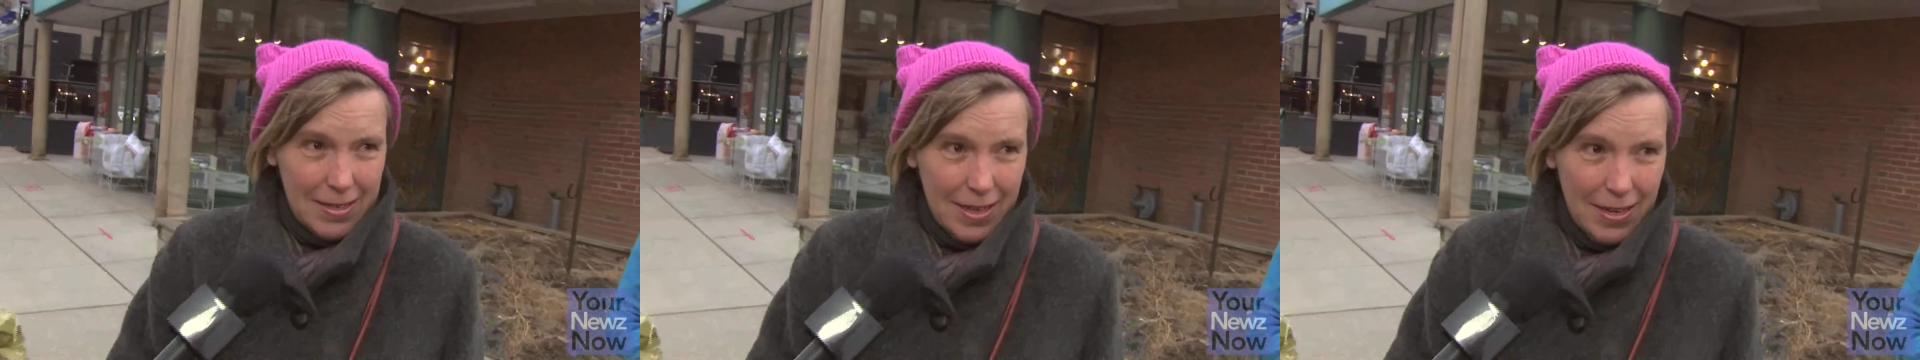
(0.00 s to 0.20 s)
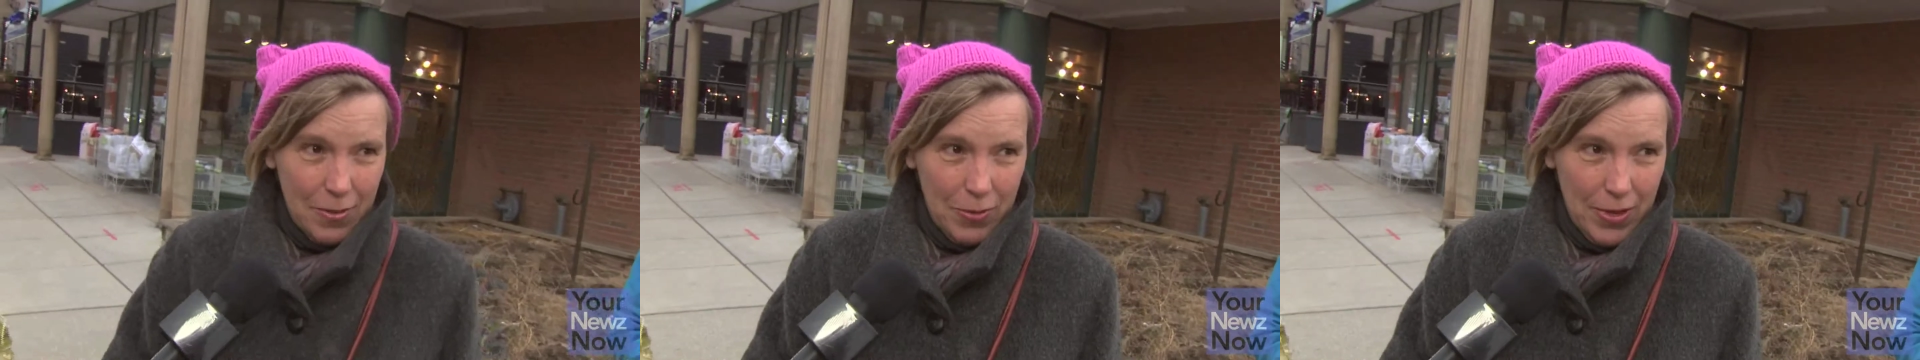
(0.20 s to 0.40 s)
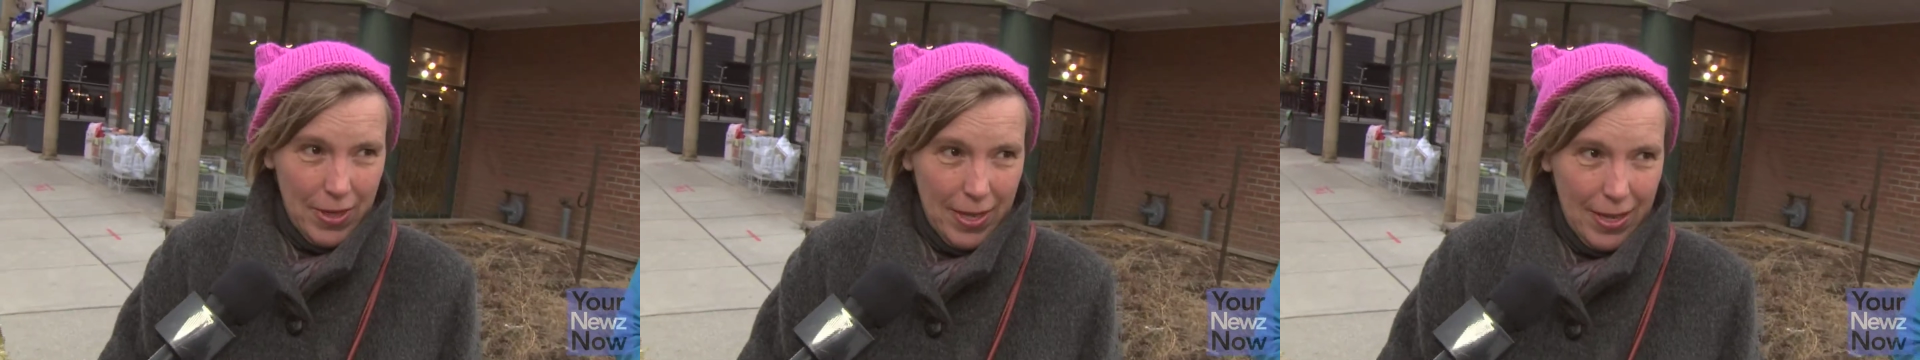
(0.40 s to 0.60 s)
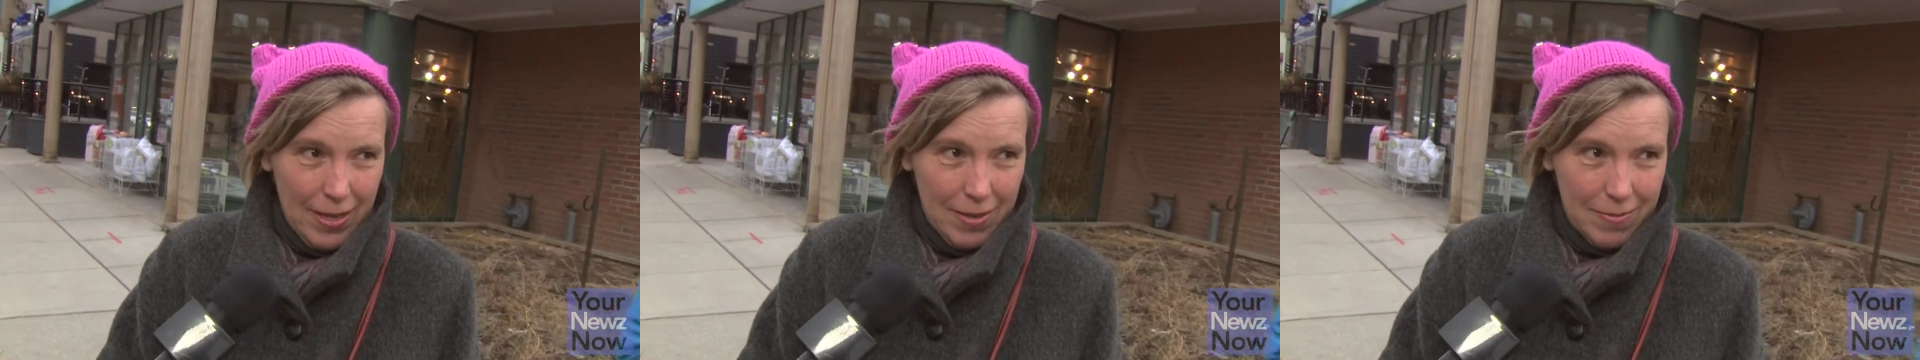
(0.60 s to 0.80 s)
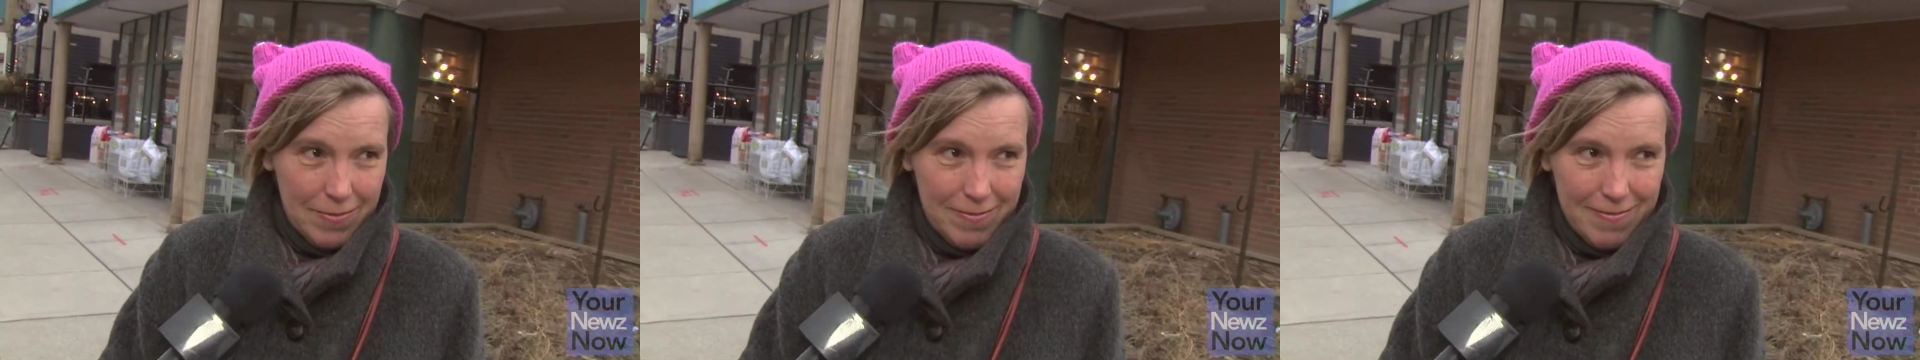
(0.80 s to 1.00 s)
kind of when
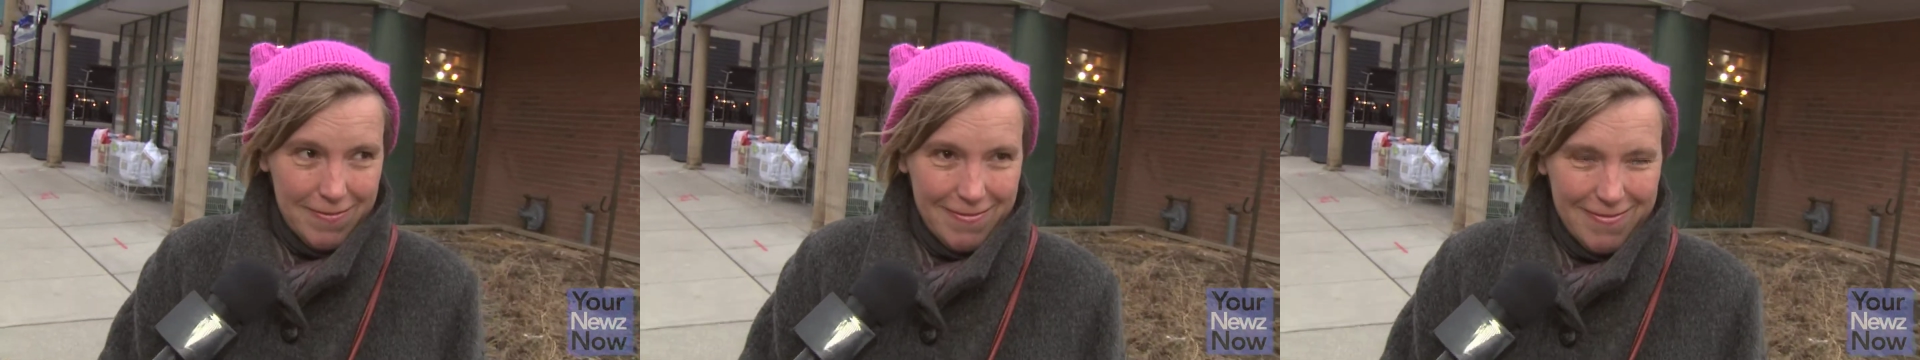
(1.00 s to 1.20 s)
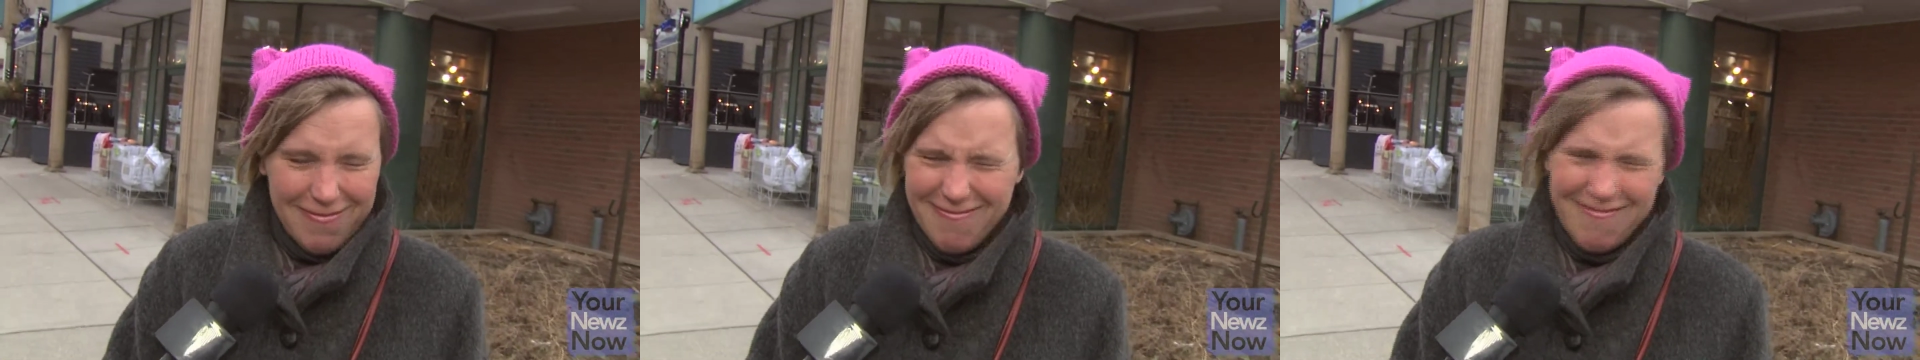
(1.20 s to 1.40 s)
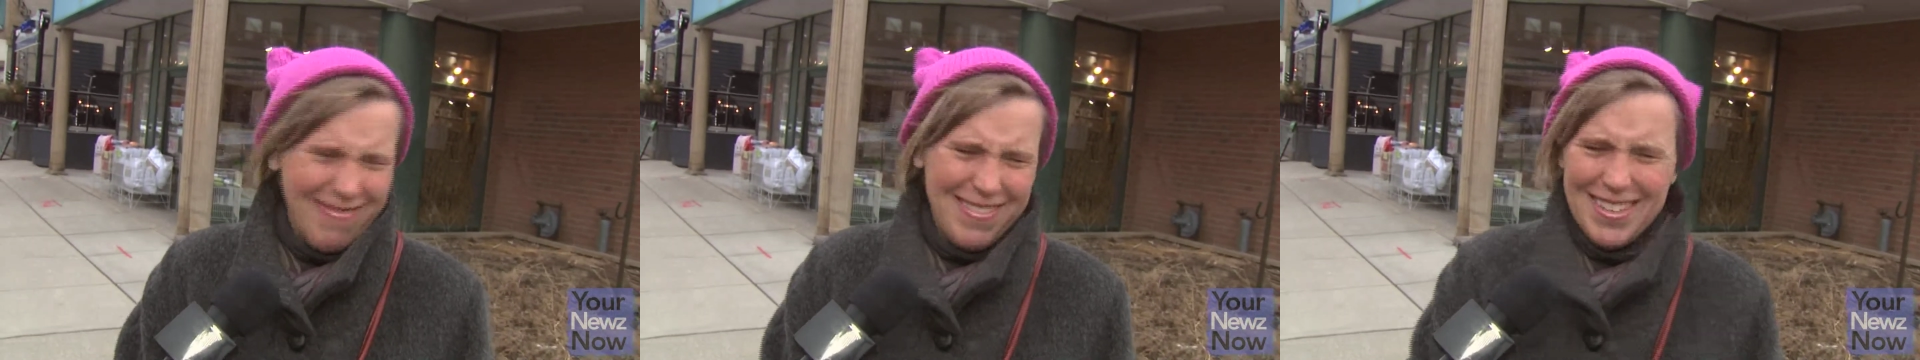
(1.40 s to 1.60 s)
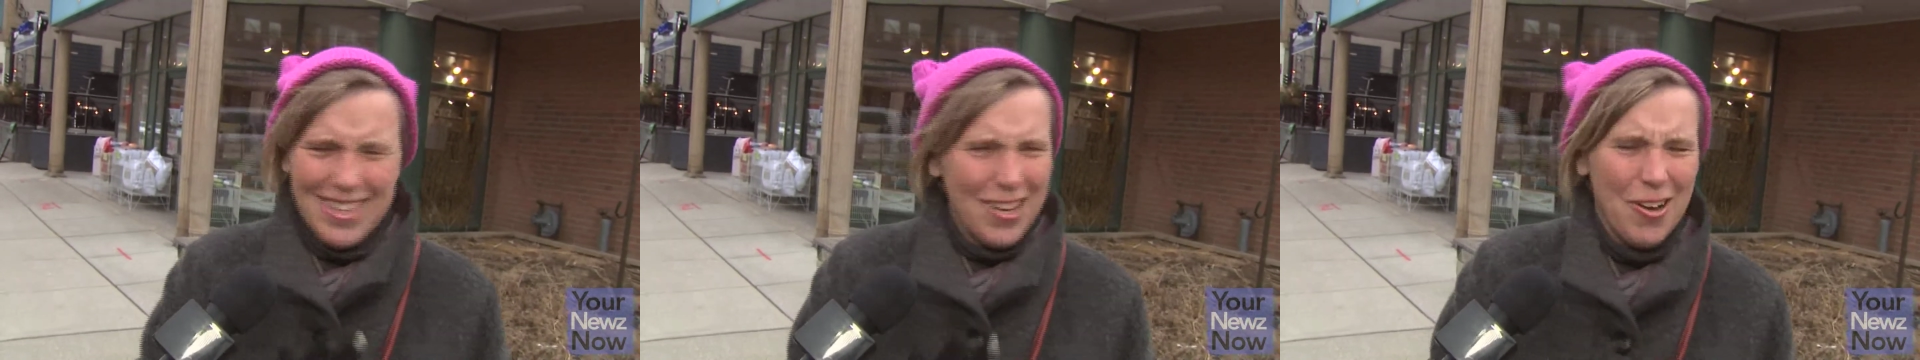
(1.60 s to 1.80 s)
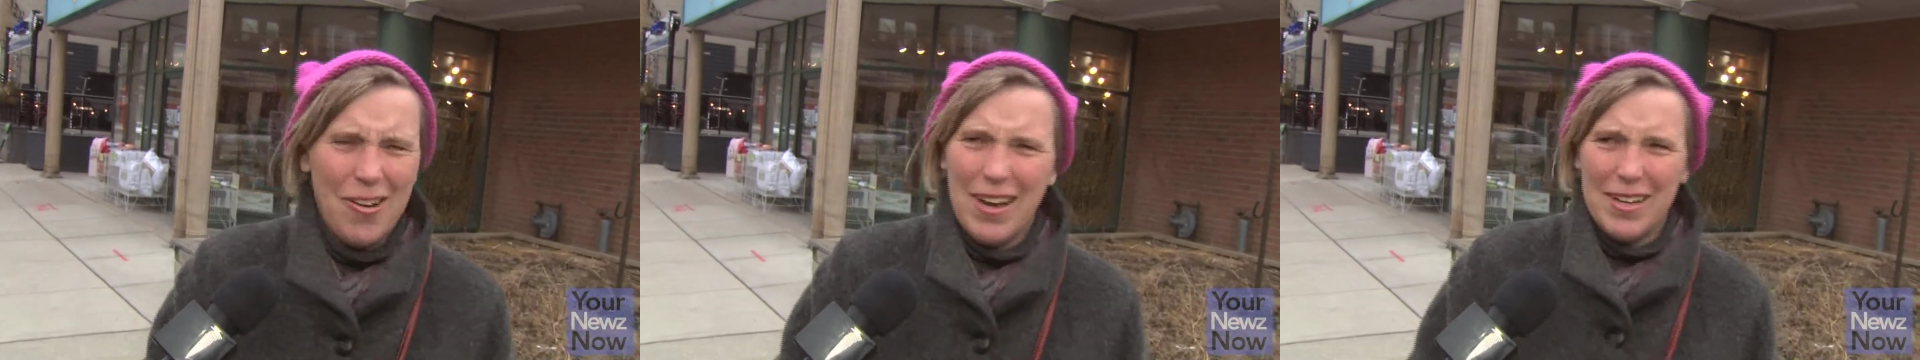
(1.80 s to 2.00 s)
they. Mm,
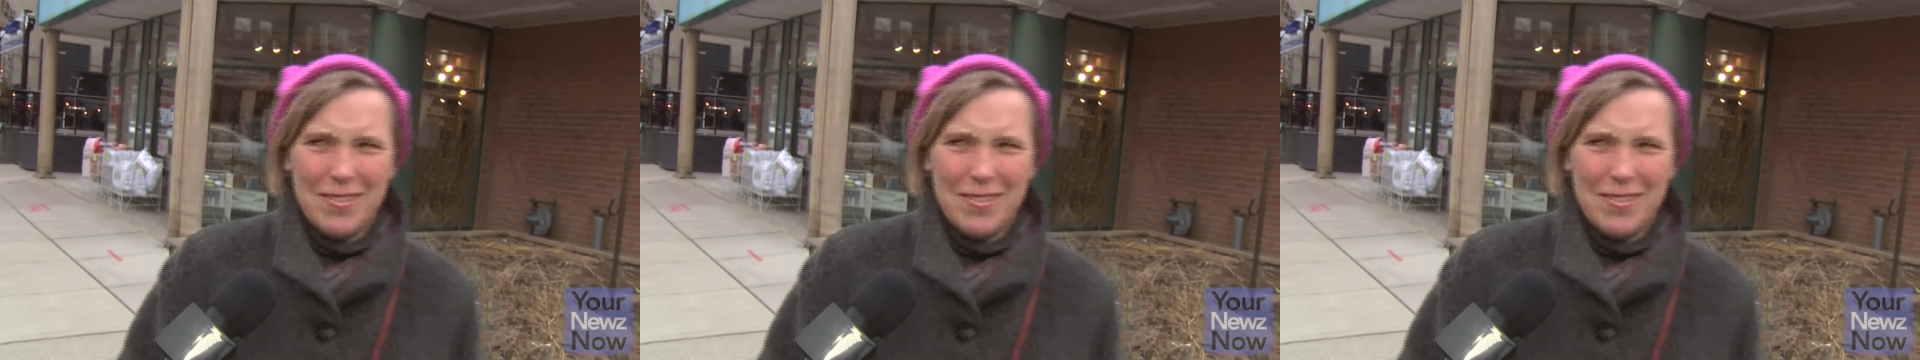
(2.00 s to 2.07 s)
no, I